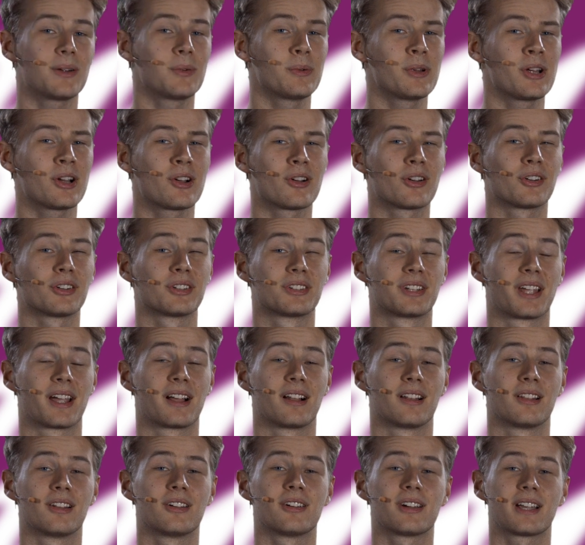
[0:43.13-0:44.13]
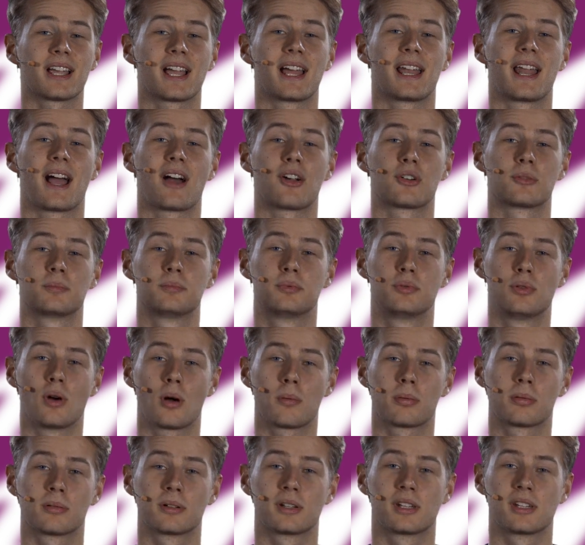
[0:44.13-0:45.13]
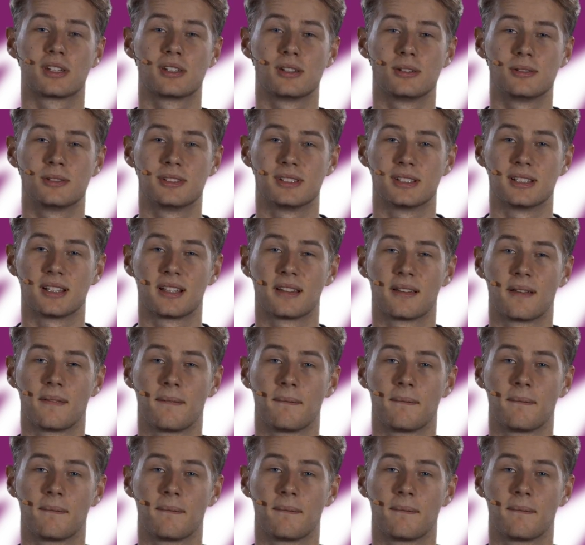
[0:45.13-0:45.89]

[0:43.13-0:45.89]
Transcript: we're going to take a look at how to properly use it.